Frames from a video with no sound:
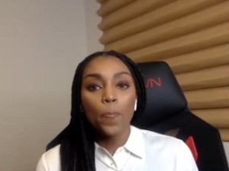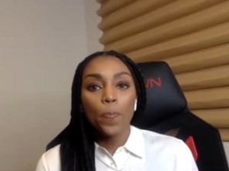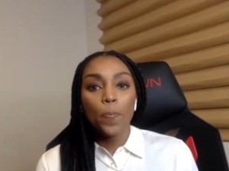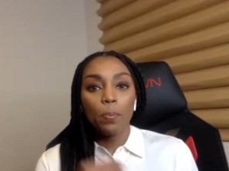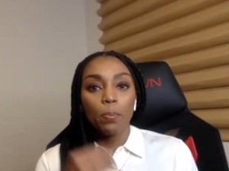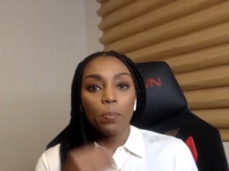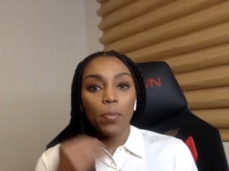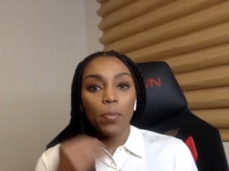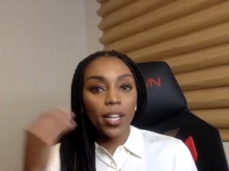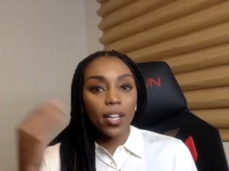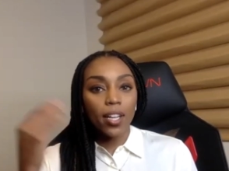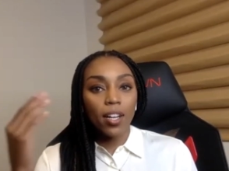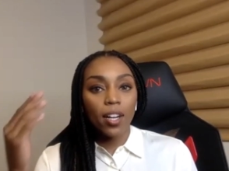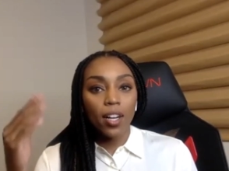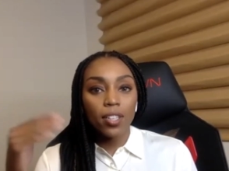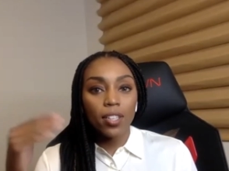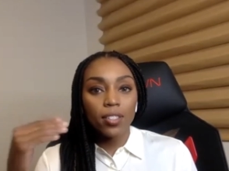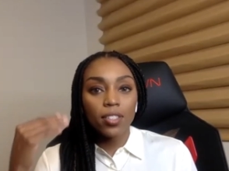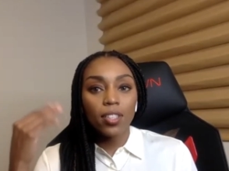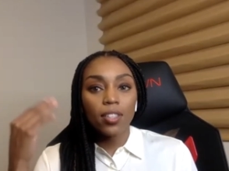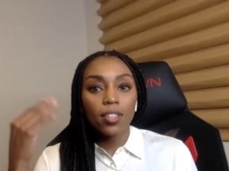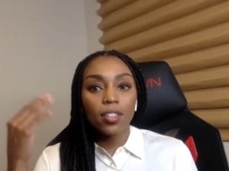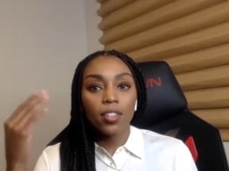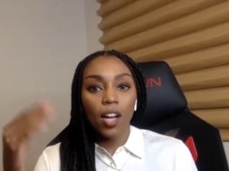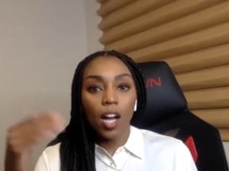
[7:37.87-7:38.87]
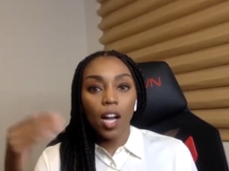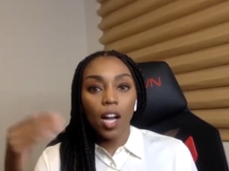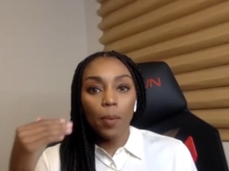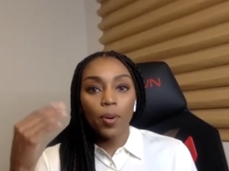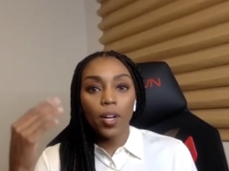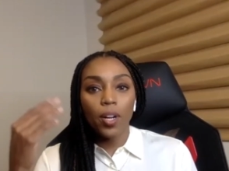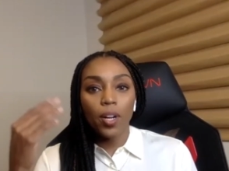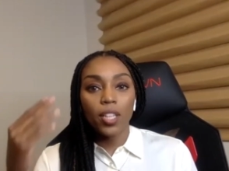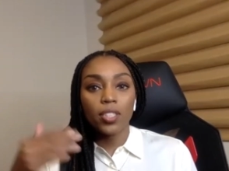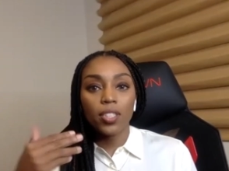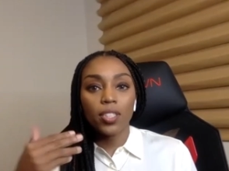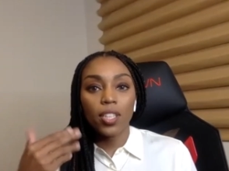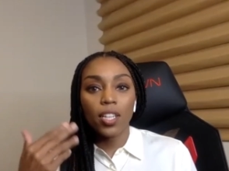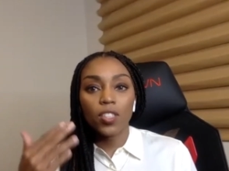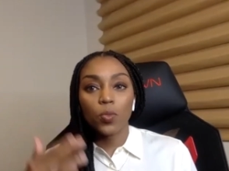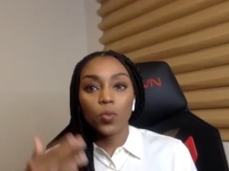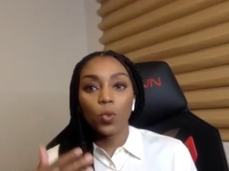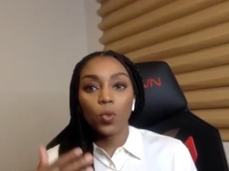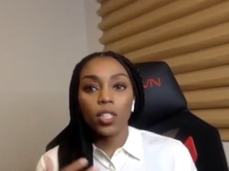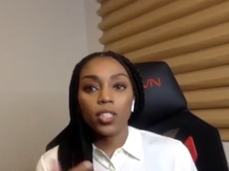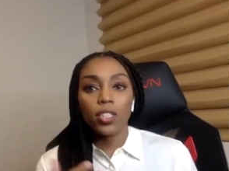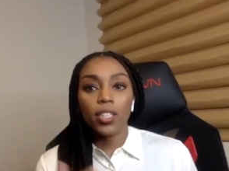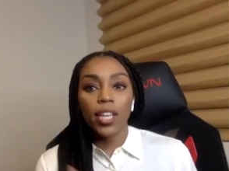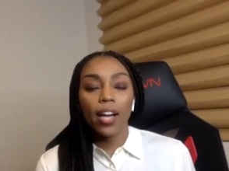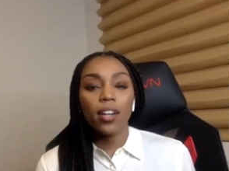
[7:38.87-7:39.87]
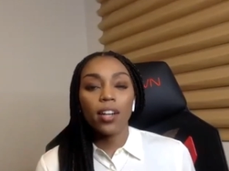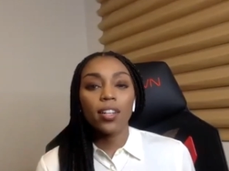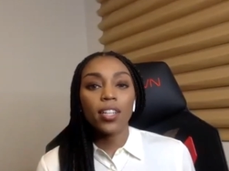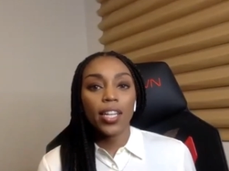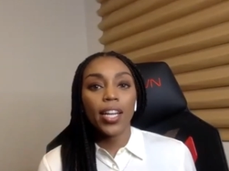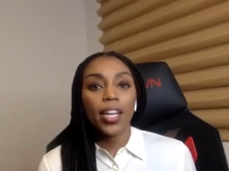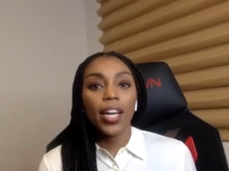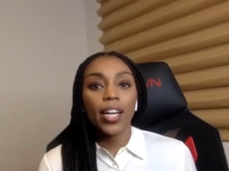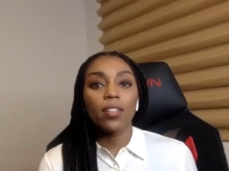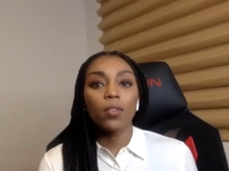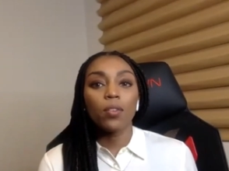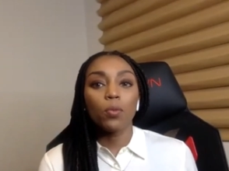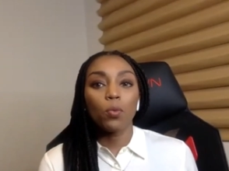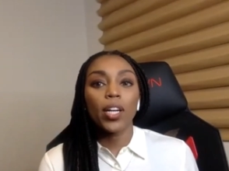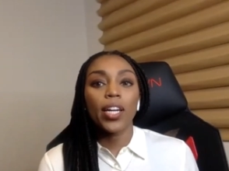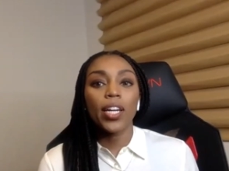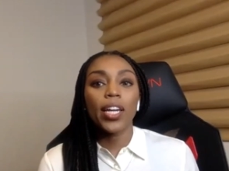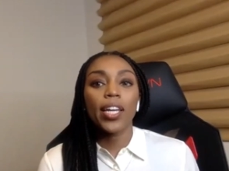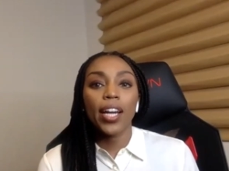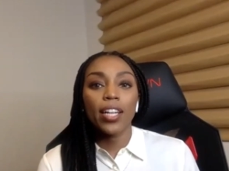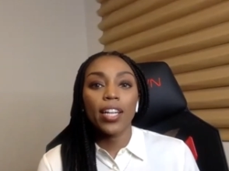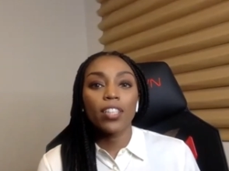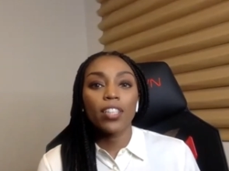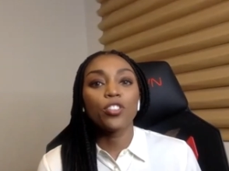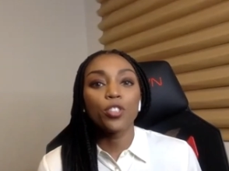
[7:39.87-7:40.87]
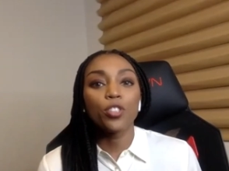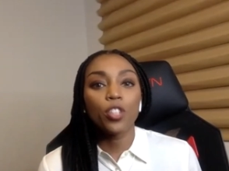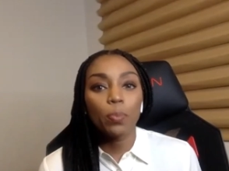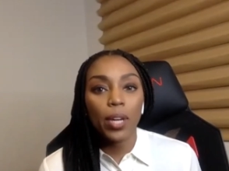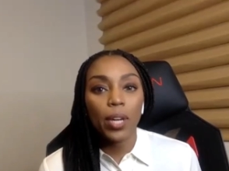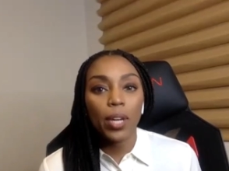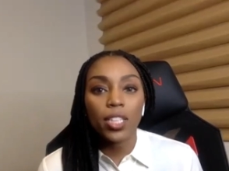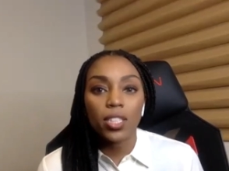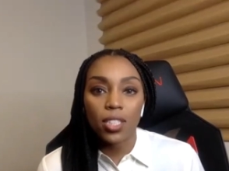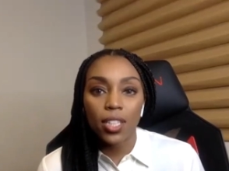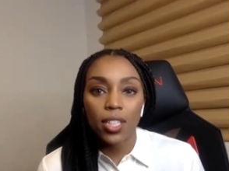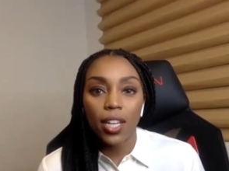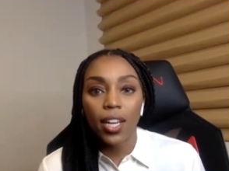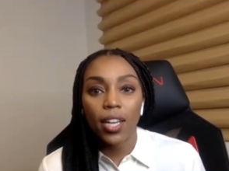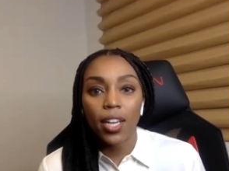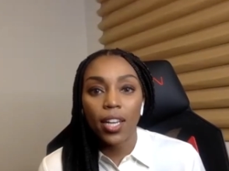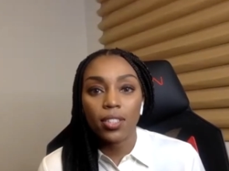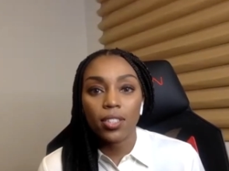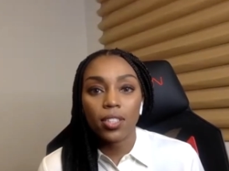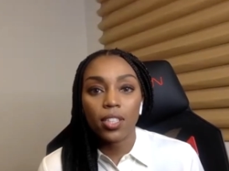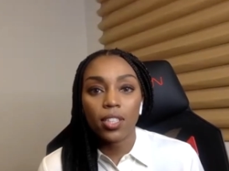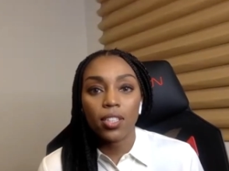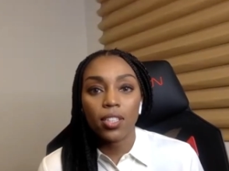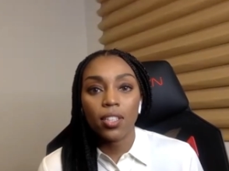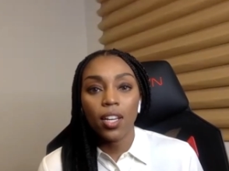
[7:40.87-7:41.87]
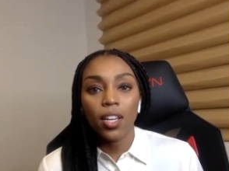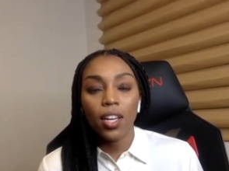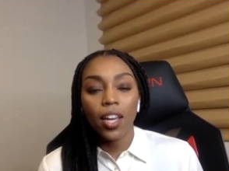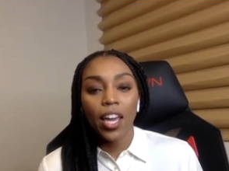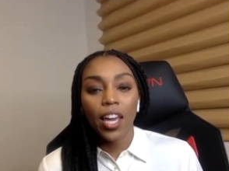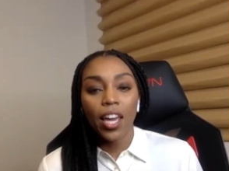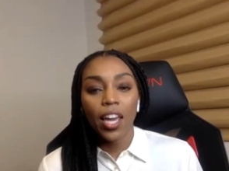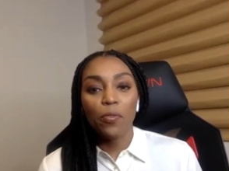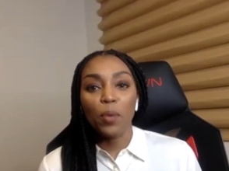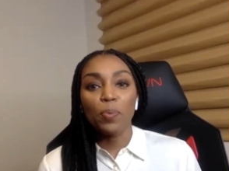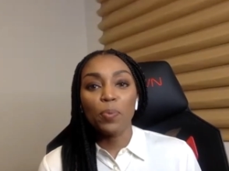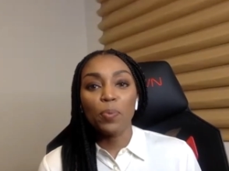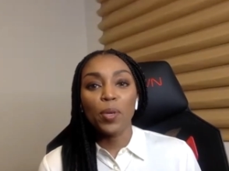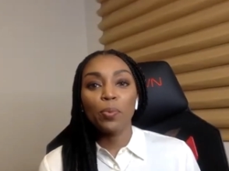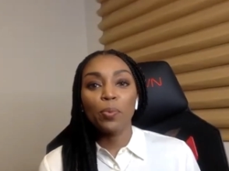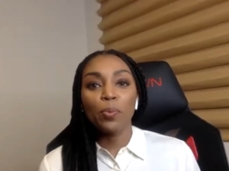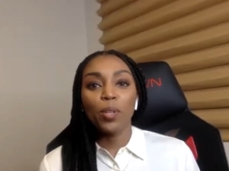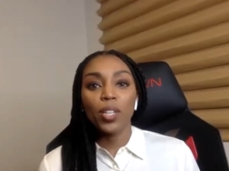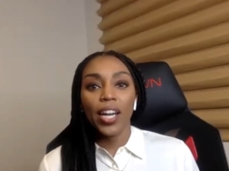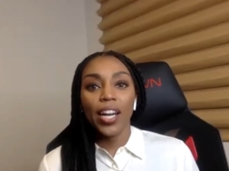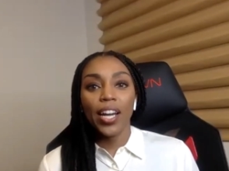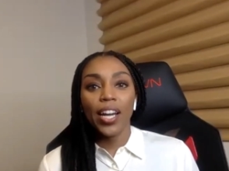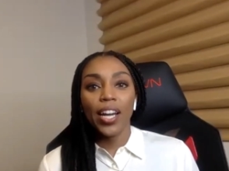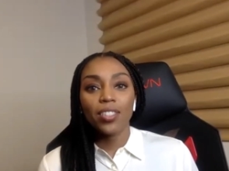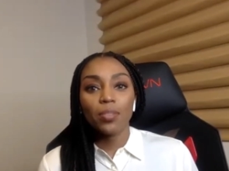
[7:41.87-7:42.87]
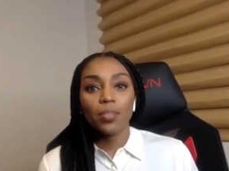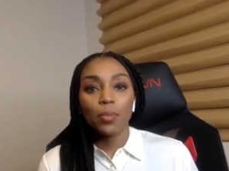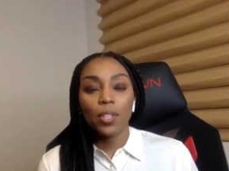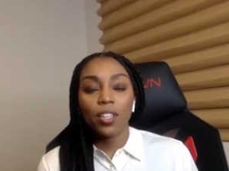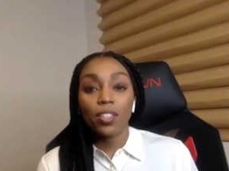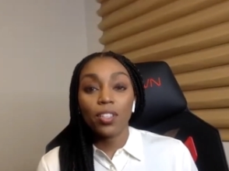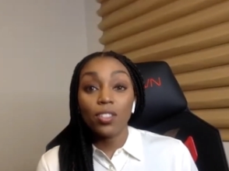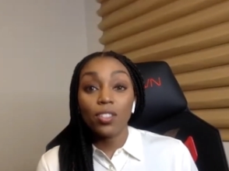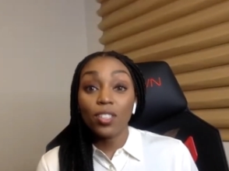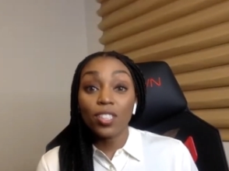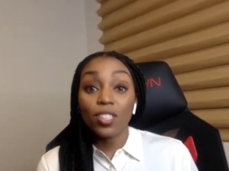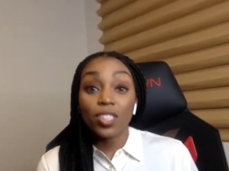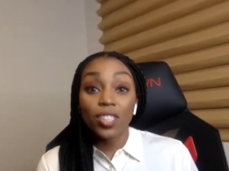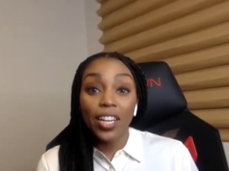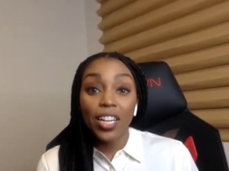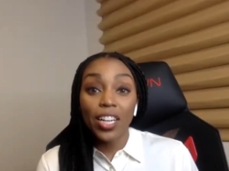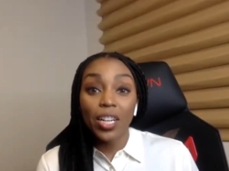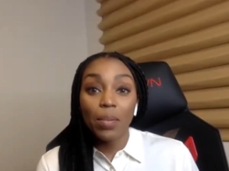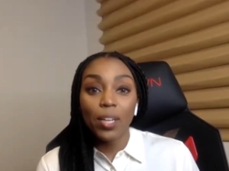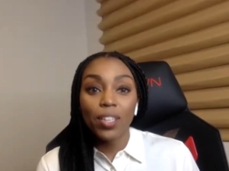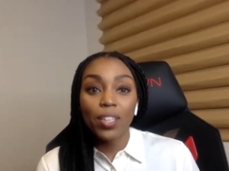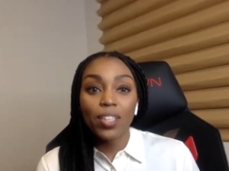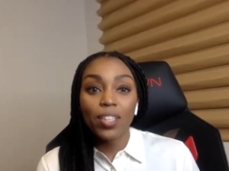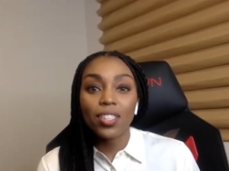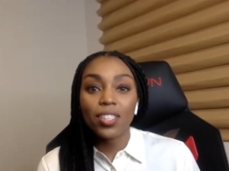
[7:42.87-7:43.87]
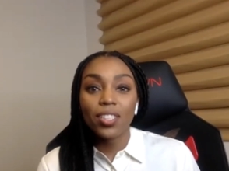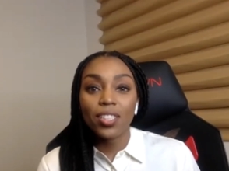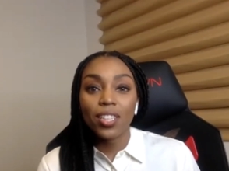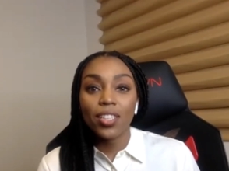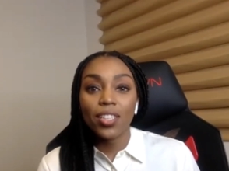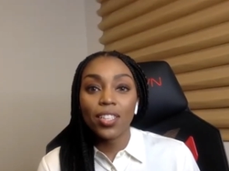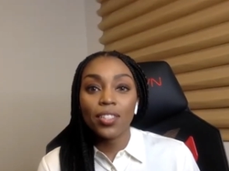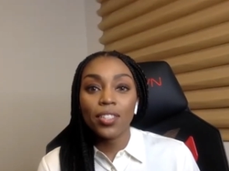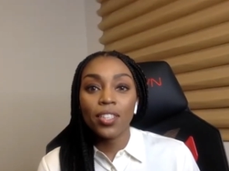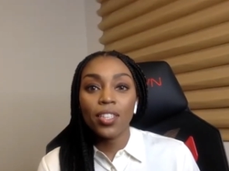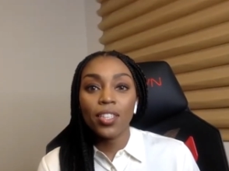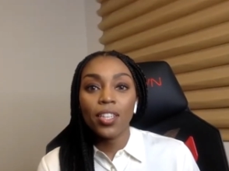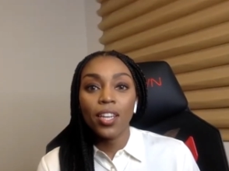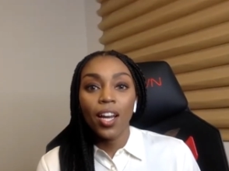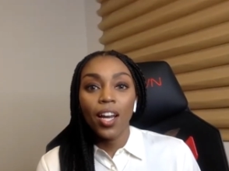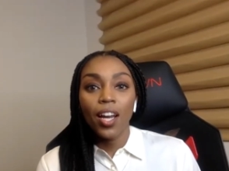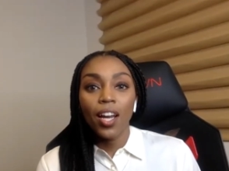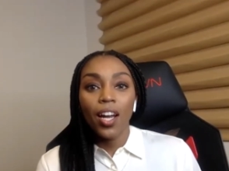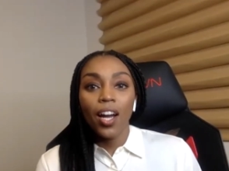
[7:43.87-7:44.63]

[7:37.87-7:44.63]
my constant thought process was, what can I do to make a change? And when people would ask me, are you excited about the season?